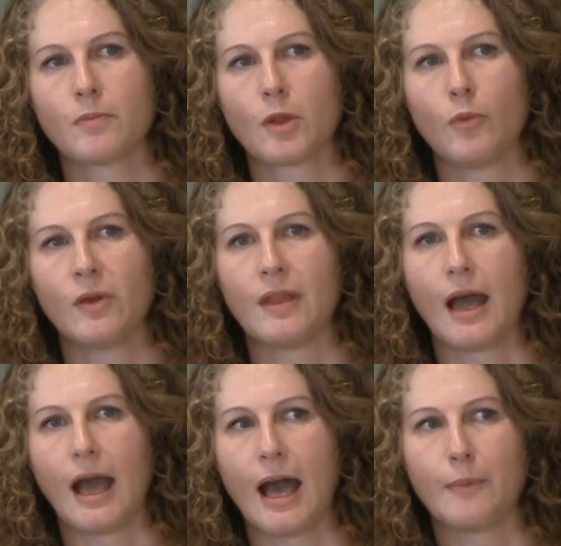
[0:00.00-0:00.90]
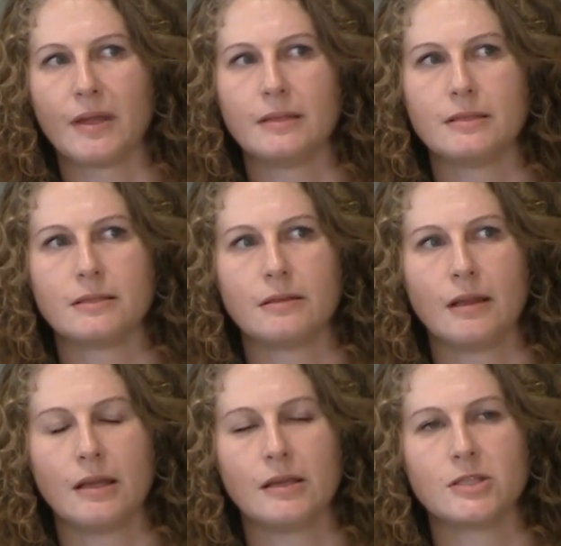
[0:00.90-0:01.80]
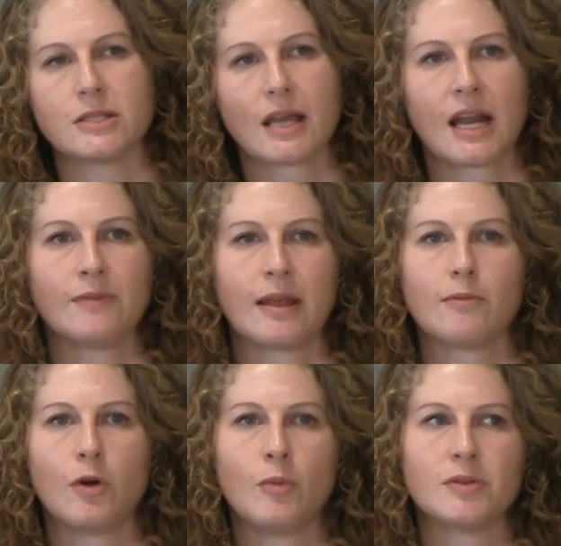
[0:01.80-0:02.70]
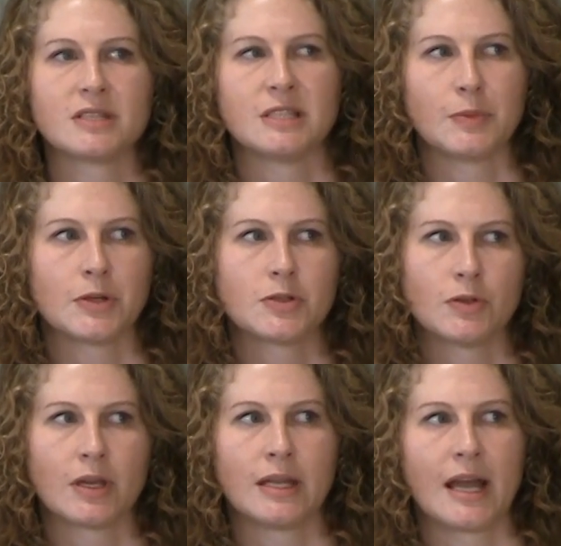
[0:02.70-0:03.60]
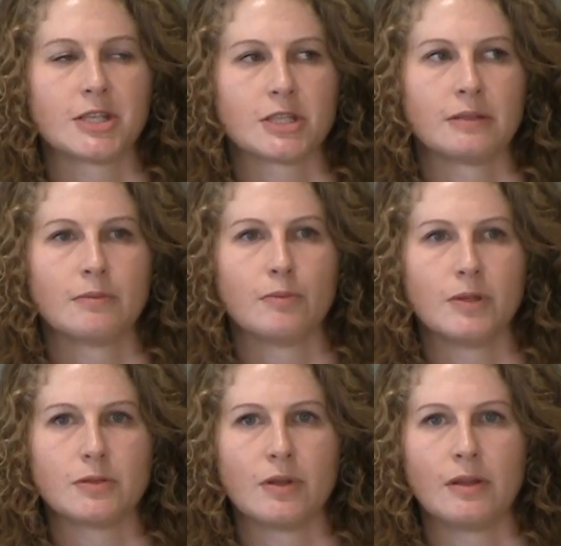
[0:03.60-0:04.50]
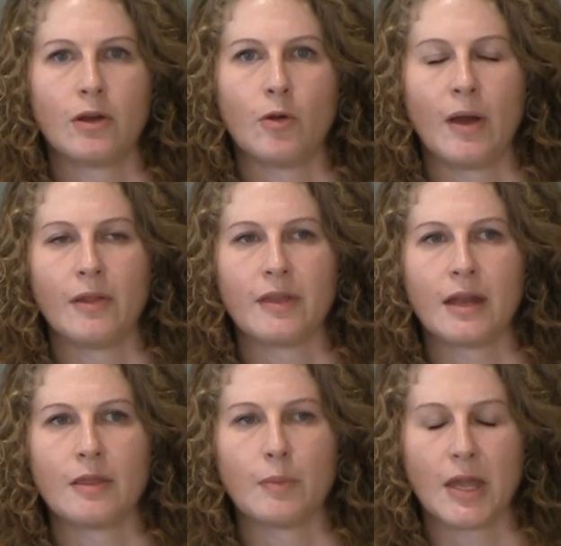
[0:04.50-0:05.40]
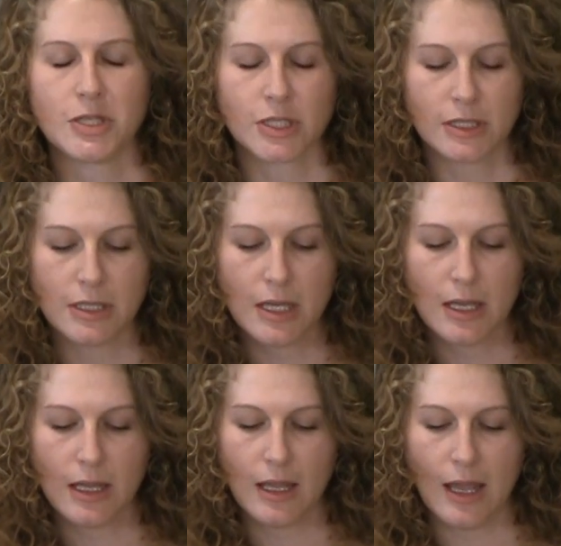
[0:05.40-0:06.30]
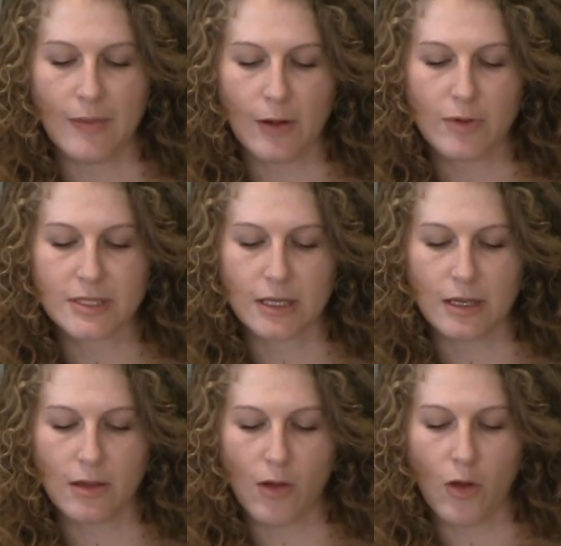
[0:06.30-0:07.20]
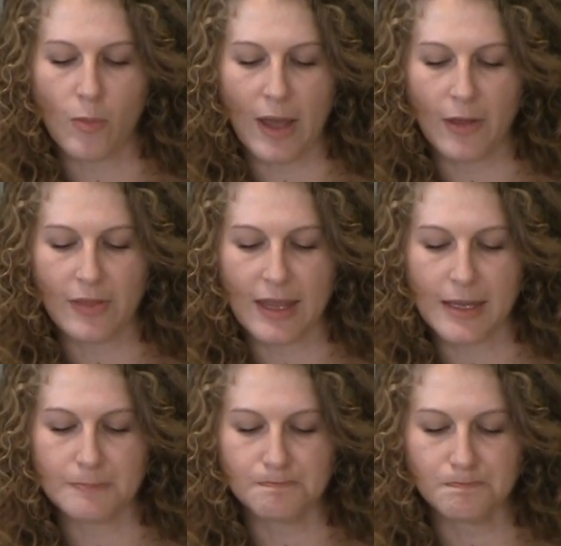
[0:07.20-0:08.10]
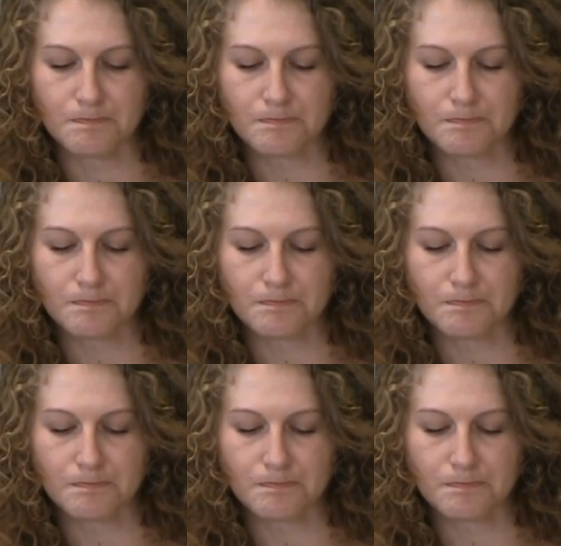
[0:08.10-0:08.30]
when that happens, it's just kind of like almost a spiritual connection between the home health aide and the patient. And there was a home health aide